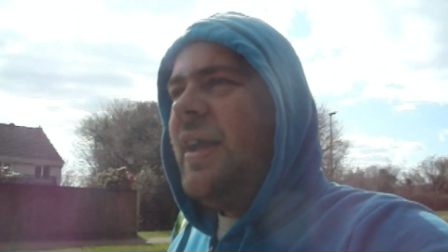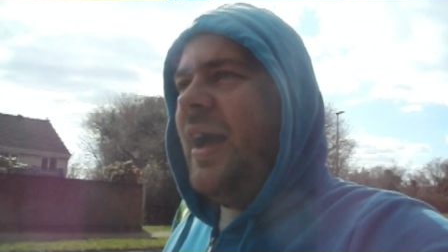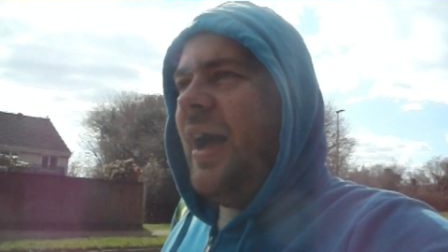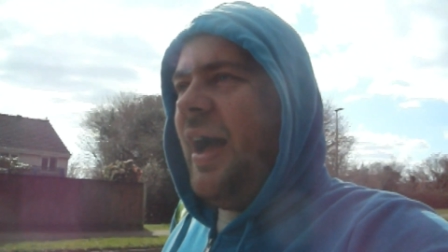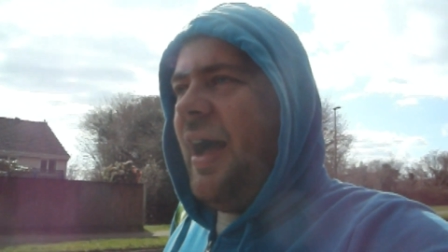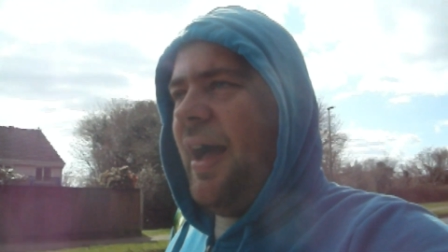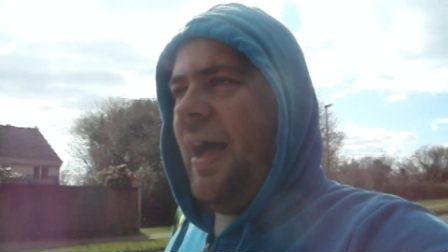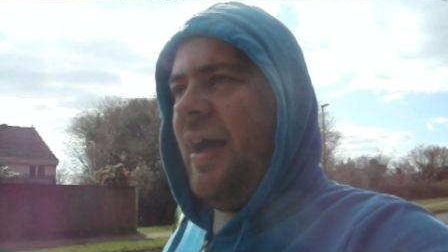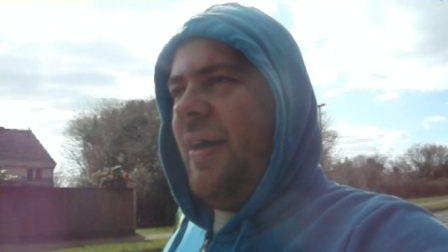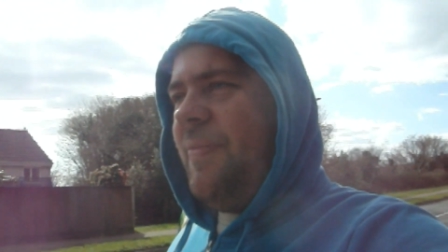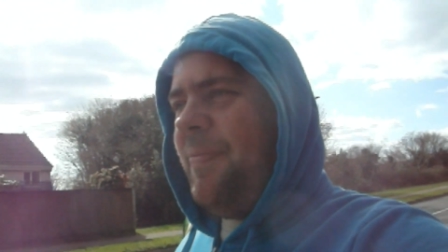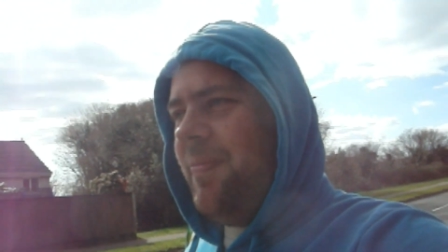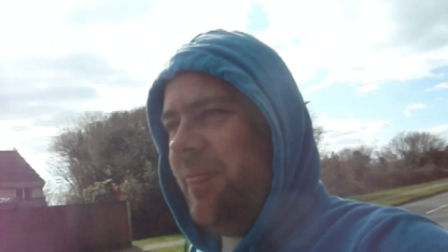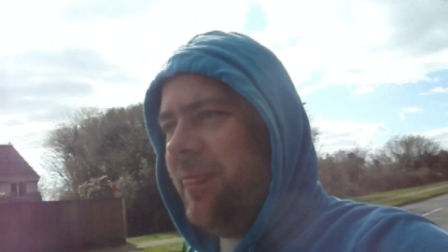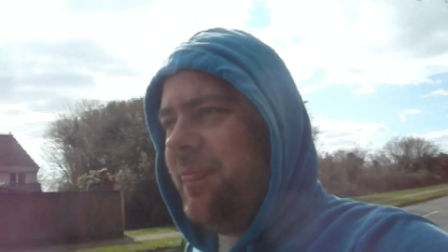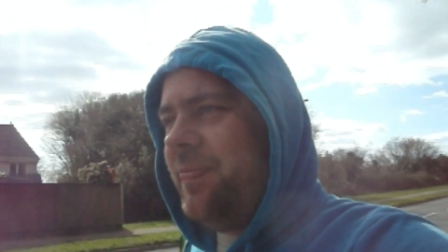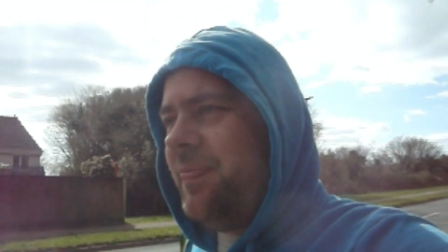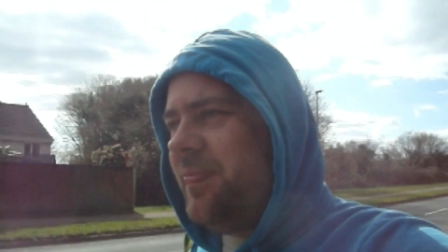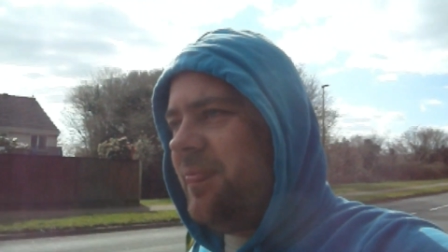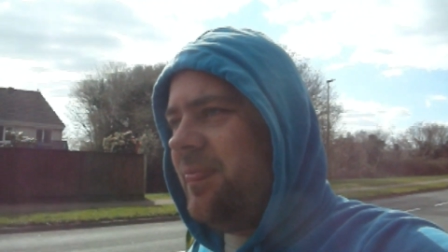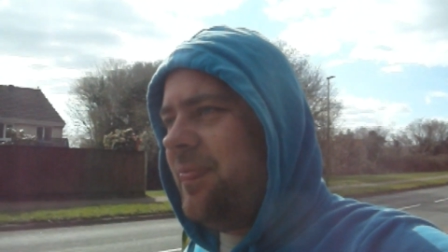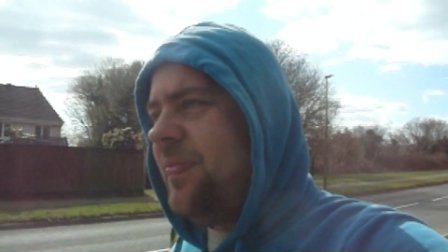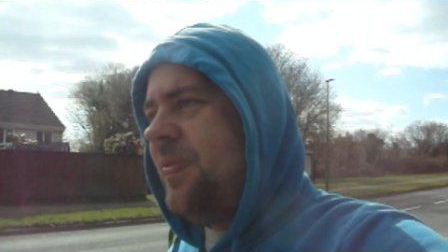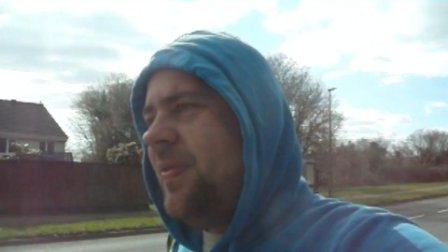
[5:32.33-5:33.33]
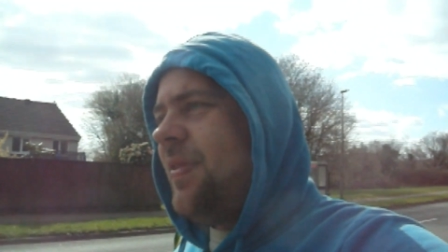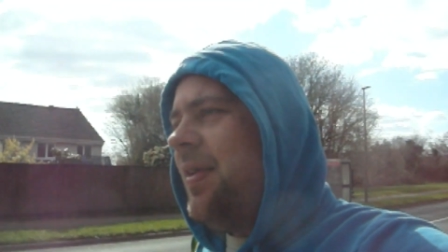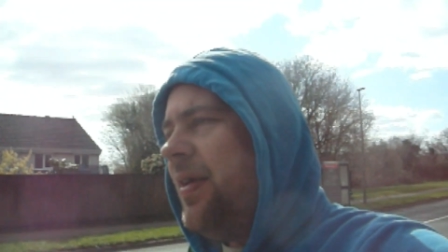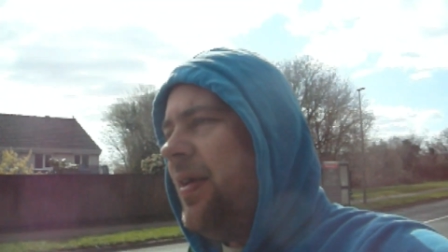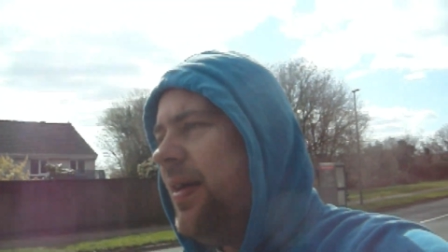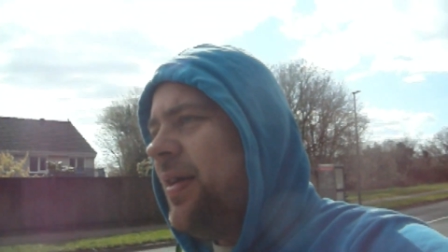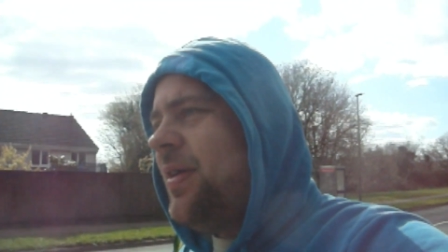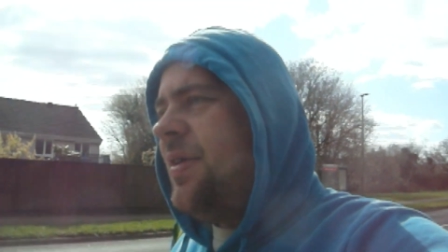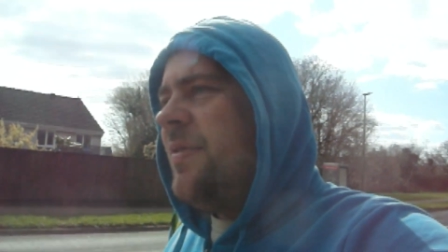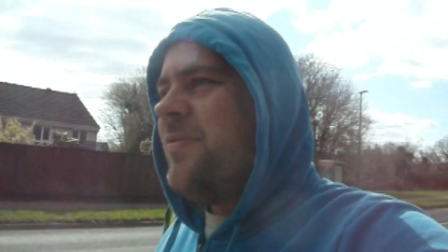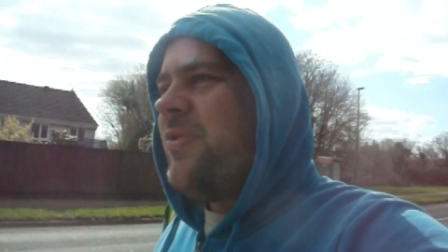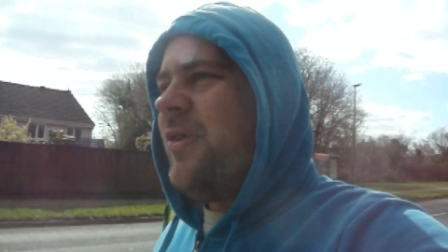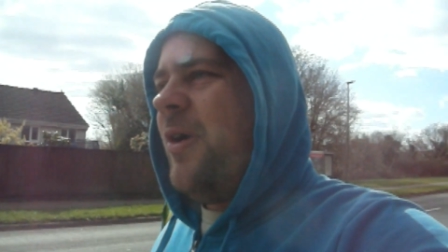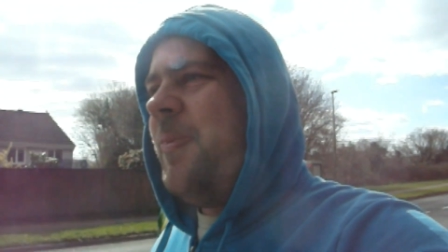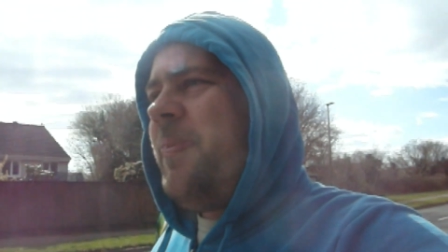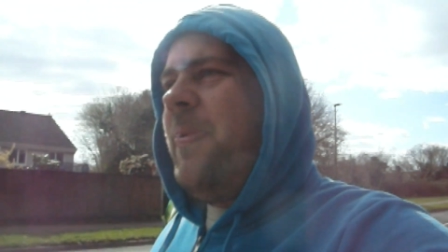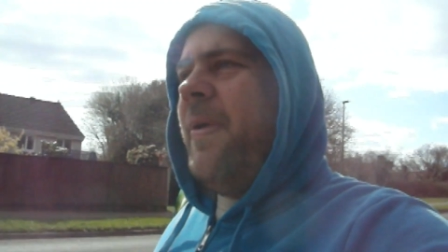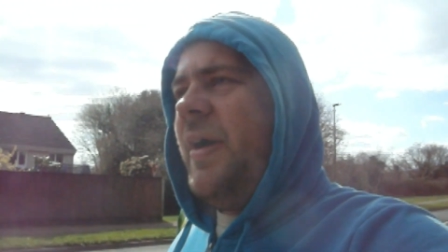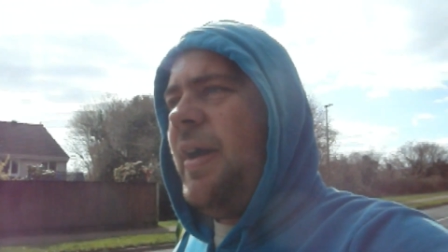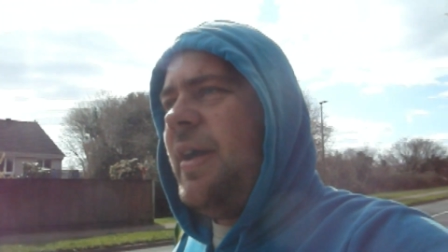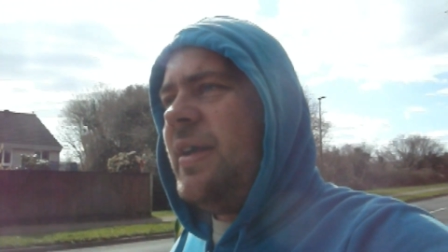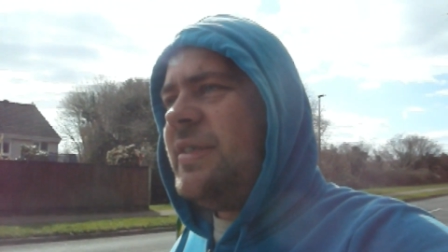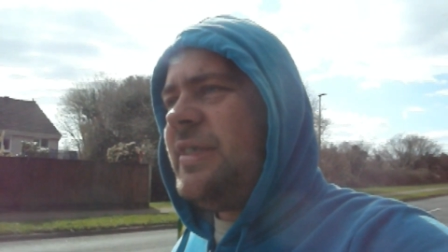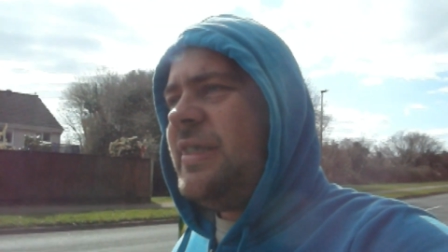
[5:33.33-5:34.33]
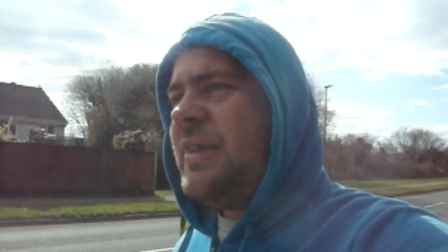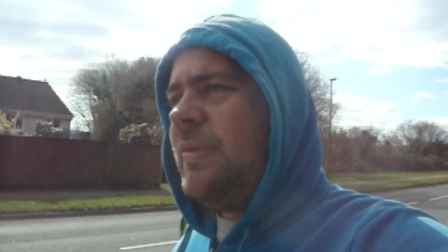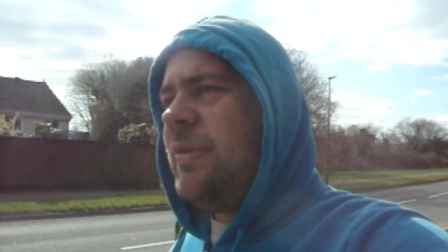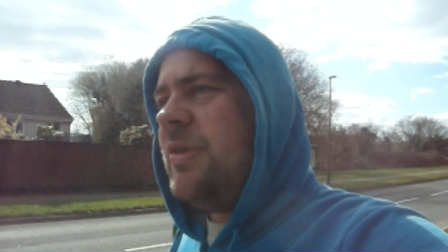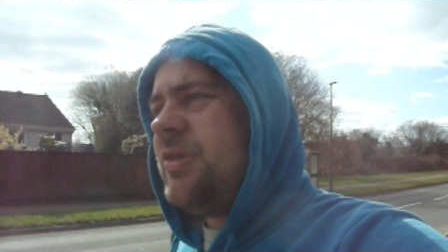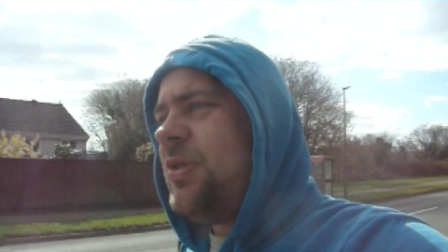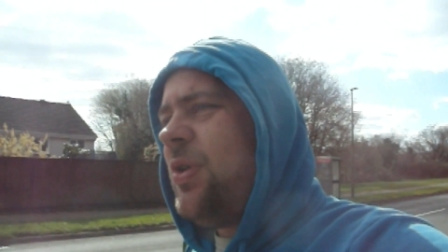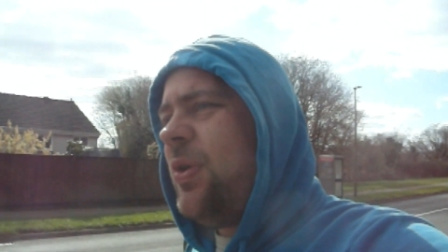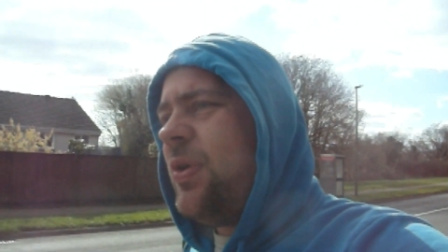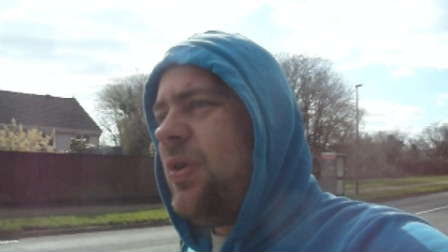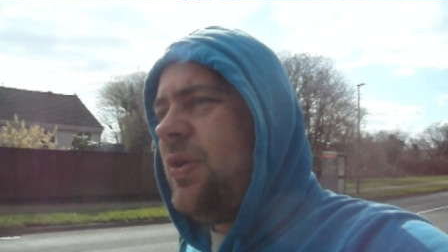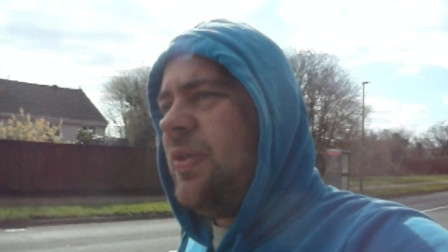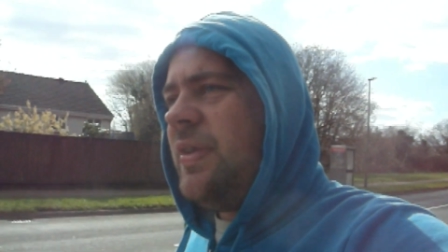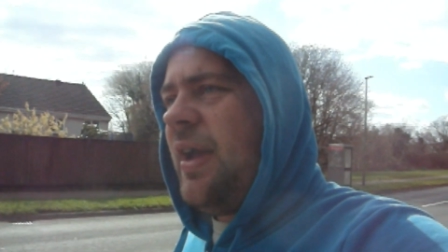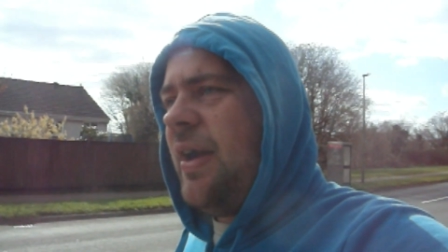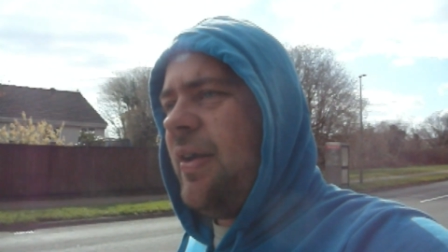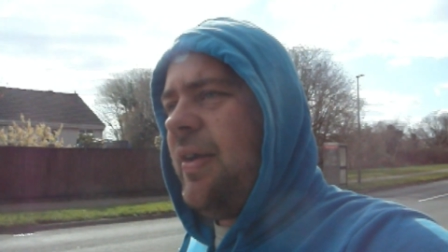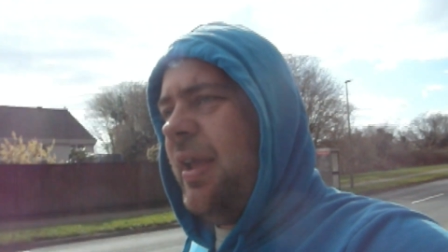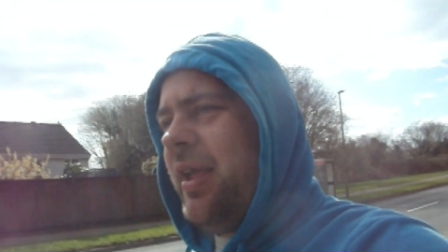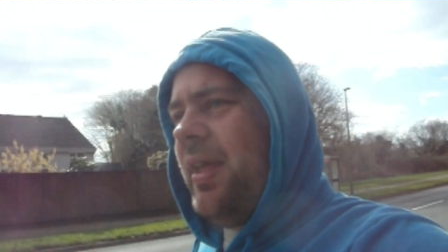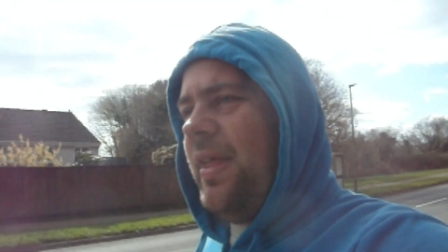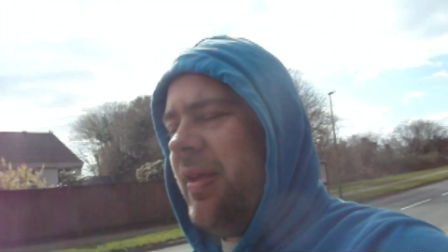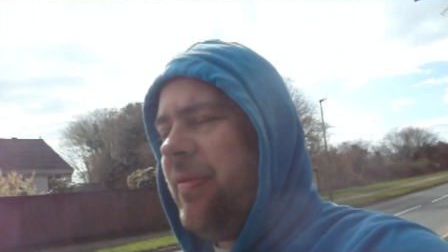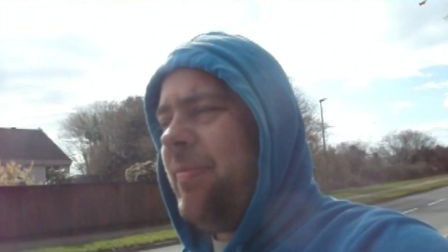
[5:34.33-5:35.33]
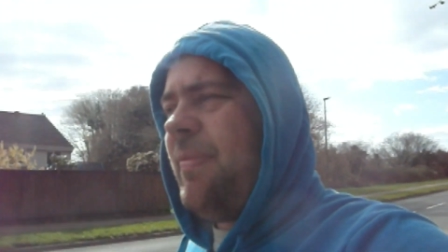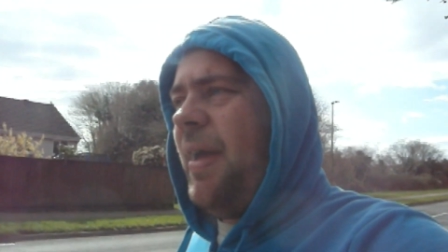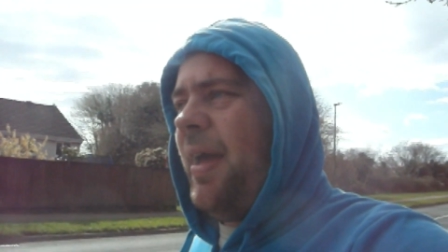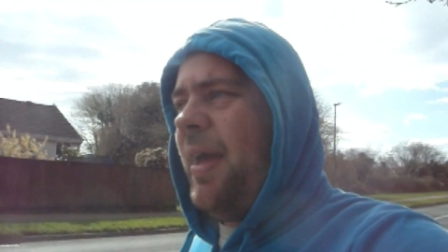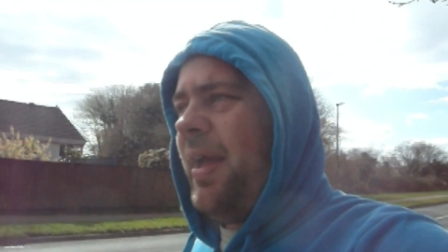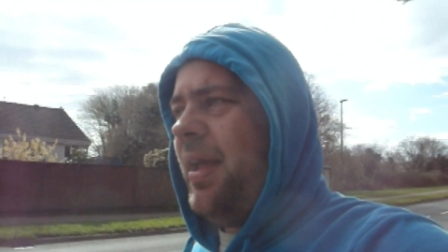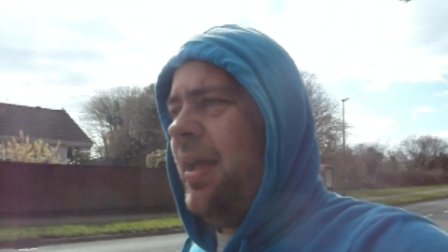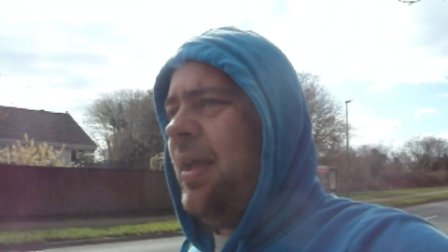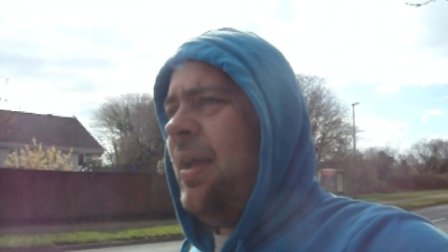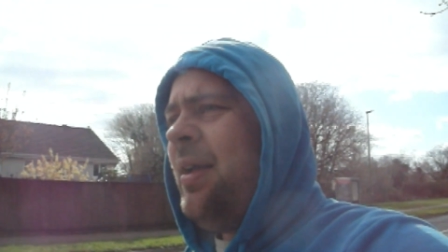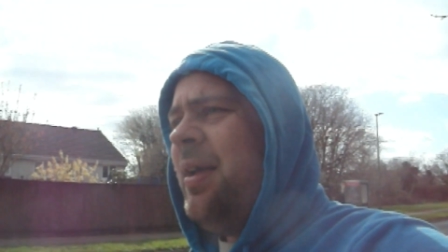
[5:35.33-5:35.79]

Um, proper, see what's going on down here, then, mate.